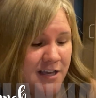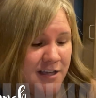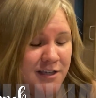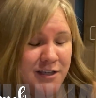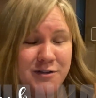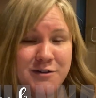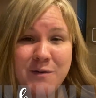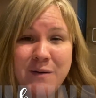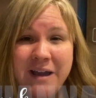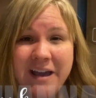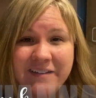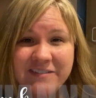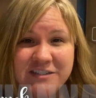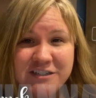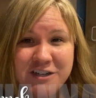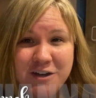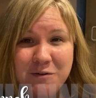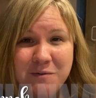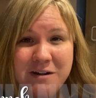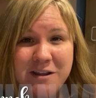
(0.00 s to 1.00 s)
You don't have to
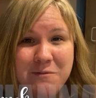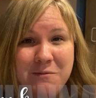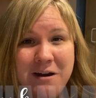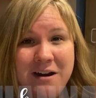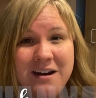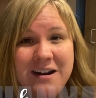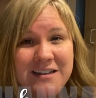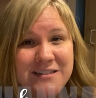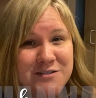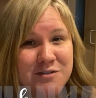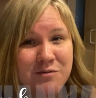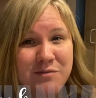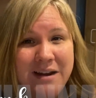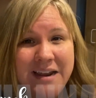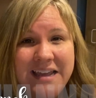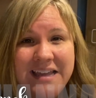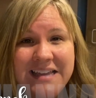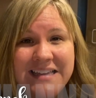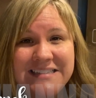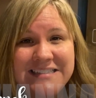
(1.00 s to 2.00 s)
go anywhere. It's
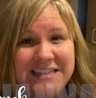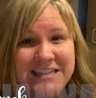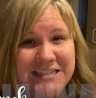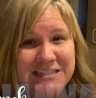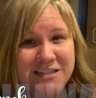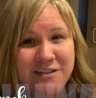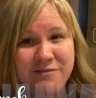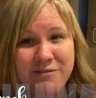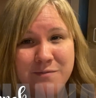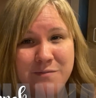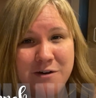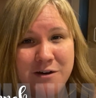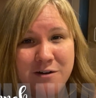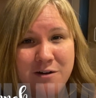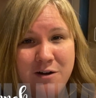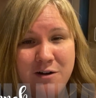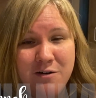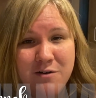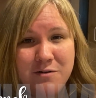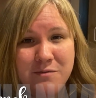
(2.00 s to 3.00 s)
great. It's easy from your
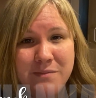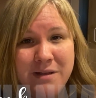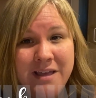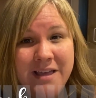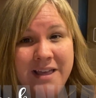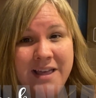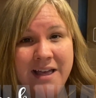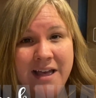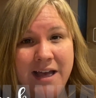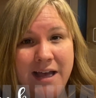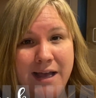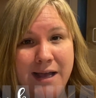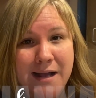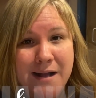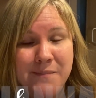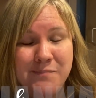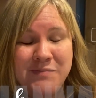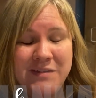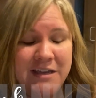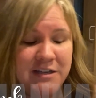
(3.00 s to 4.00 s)
home.
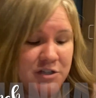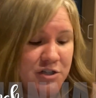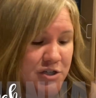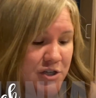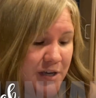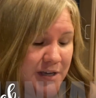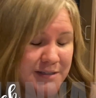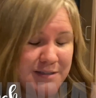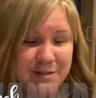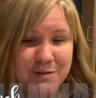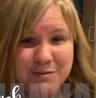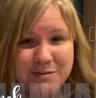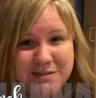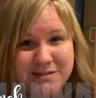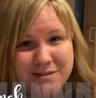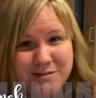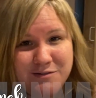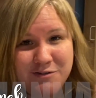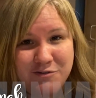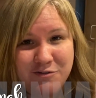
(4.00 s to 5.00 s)
It just uses
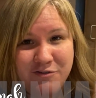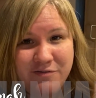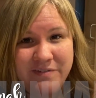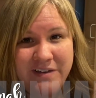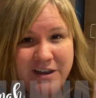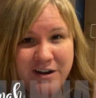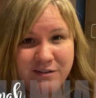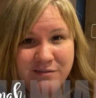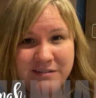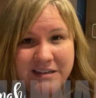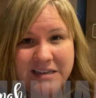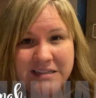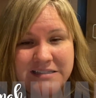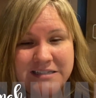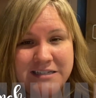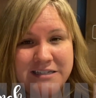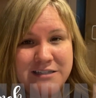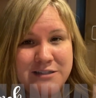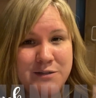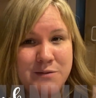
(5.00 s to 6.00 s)
a little finger
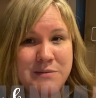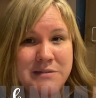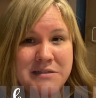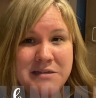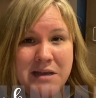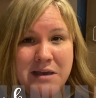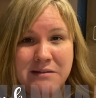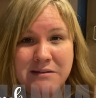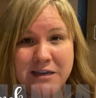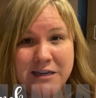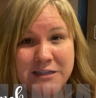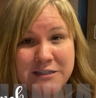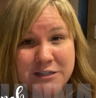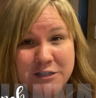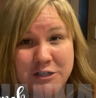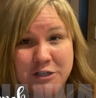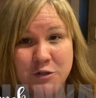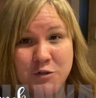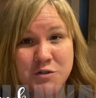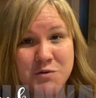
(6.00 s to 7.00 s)
lancet, so it's not like it's
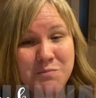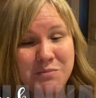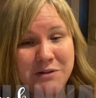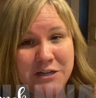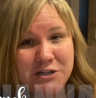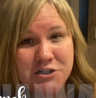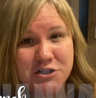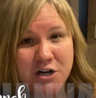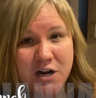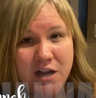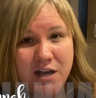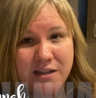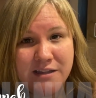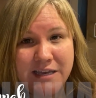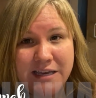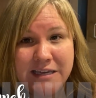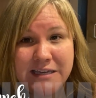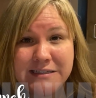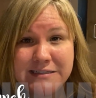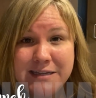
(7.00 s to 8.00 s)
a huge blood draw
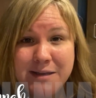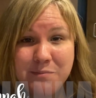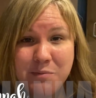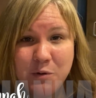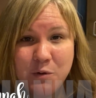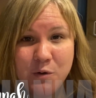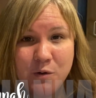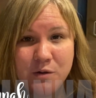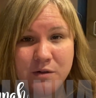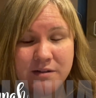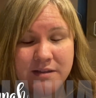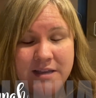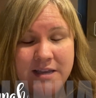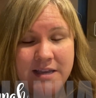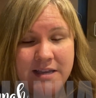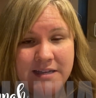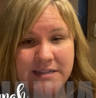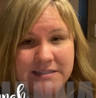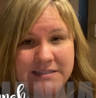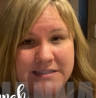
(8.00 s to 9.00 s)
like a typical
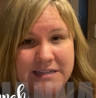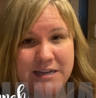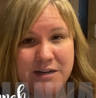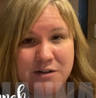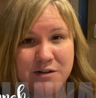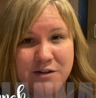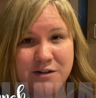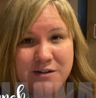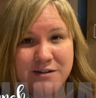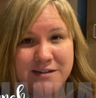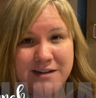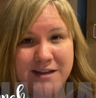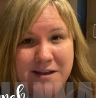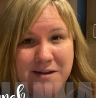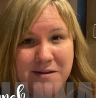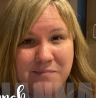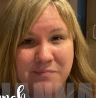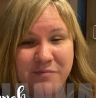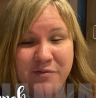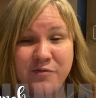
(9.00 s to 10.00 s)
standard
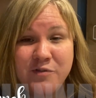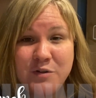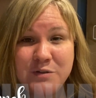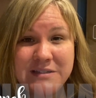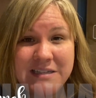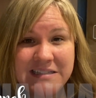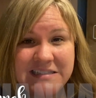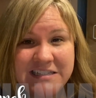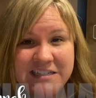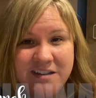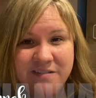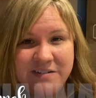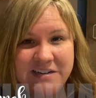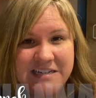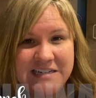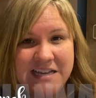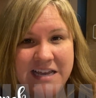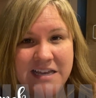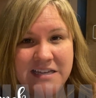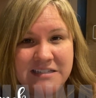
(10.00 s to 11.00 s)
food sensitivity
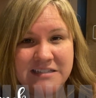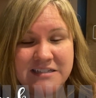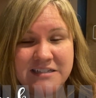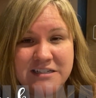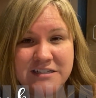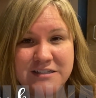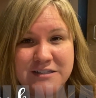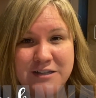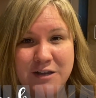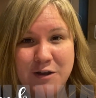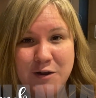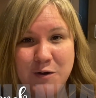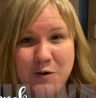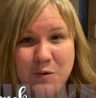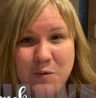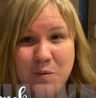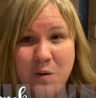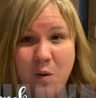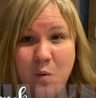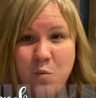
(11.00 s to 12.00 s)
test.
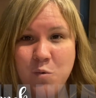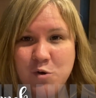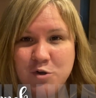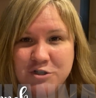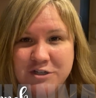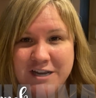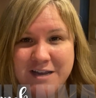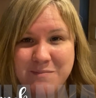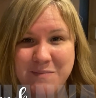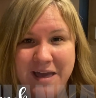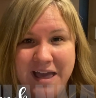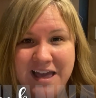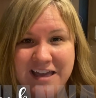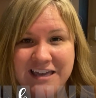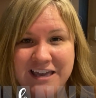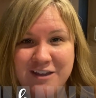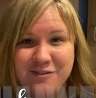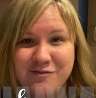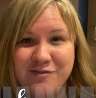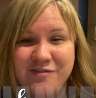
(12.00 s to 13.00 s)
So we'll check back
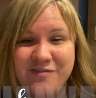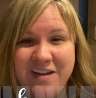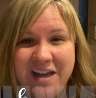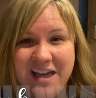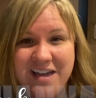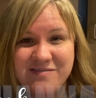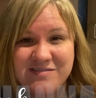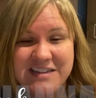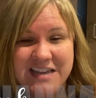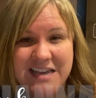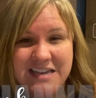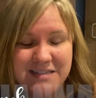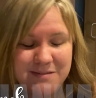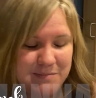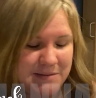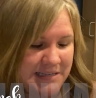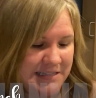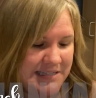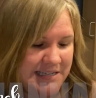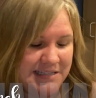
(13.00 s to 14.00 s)
in 5 days
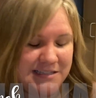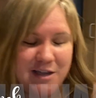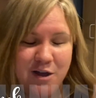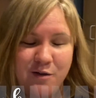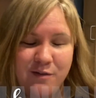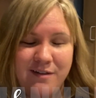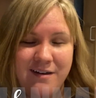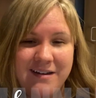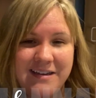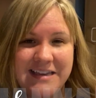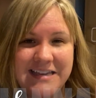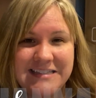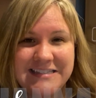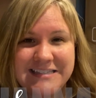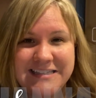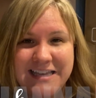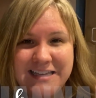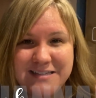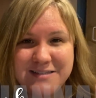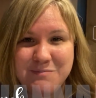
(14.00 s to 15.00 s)
because that's how long it
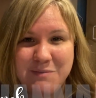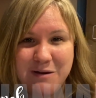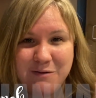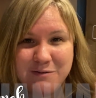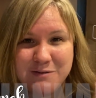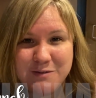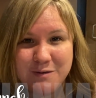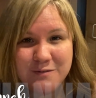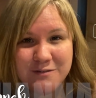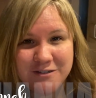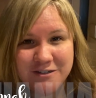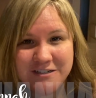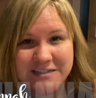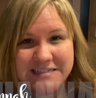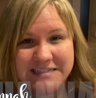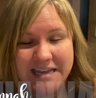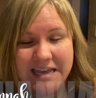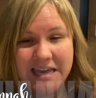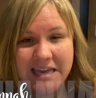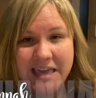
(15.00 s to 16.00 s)
says my results are going to
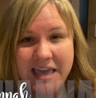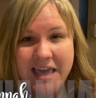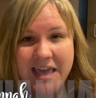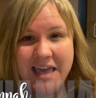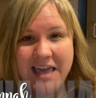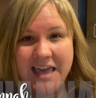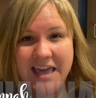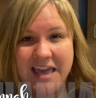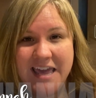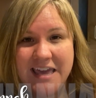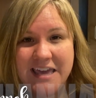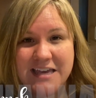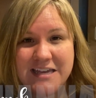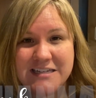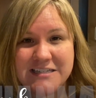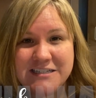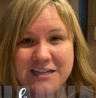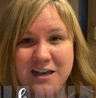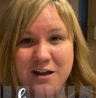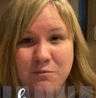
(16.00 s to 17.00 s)
take.
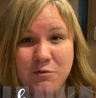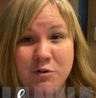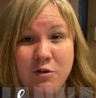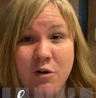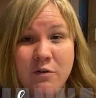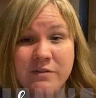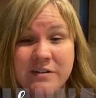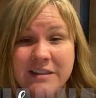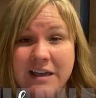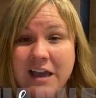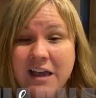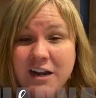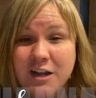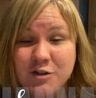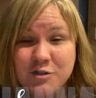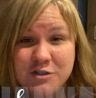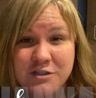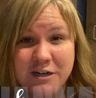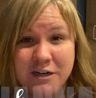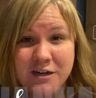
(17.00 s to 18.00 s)
And we'll go over that.
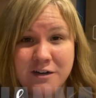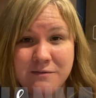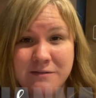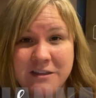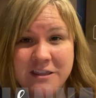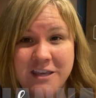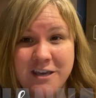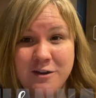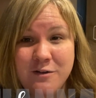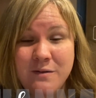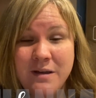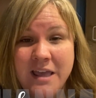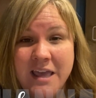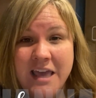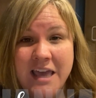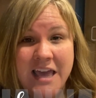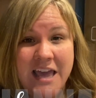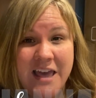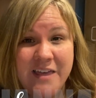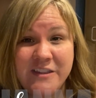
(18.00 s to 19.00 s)
I'll share it with you.
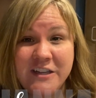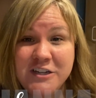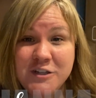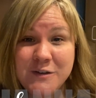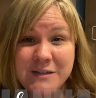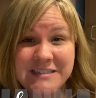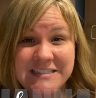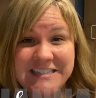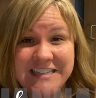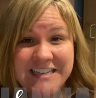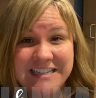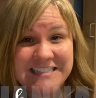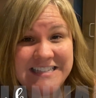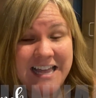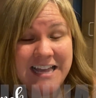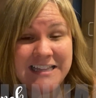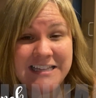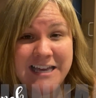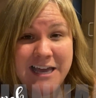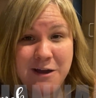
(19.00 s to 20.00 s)
And then you can see
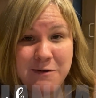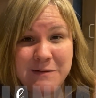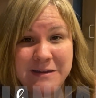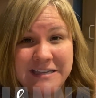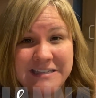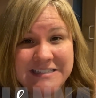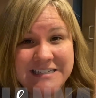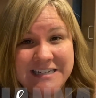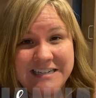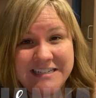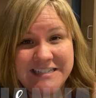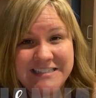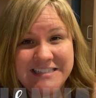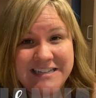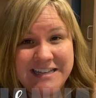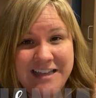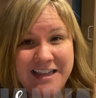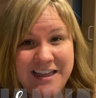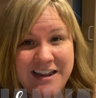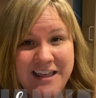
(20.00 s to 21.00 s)
exactly how easy it is
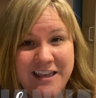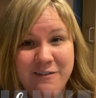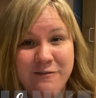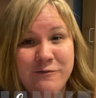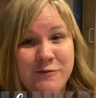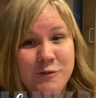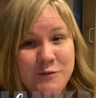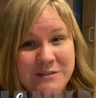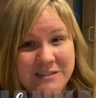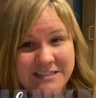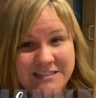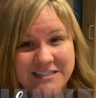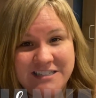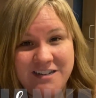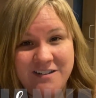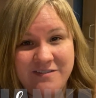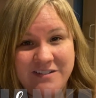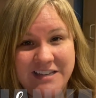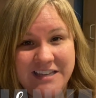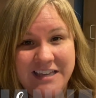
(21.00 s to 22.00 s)
to get a food
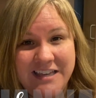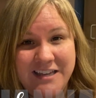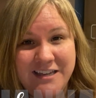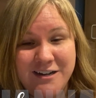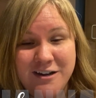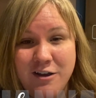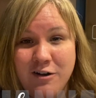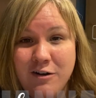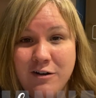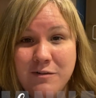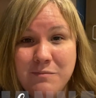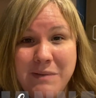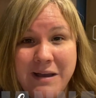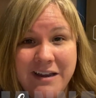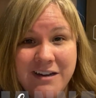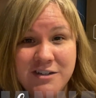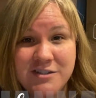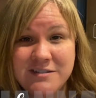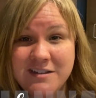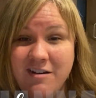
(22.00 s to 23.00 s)
sensitivity kit all by
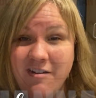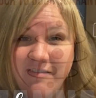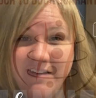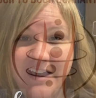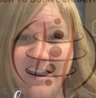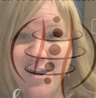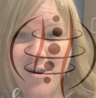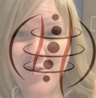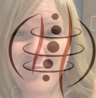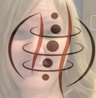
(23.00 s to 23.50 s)
yourself at home.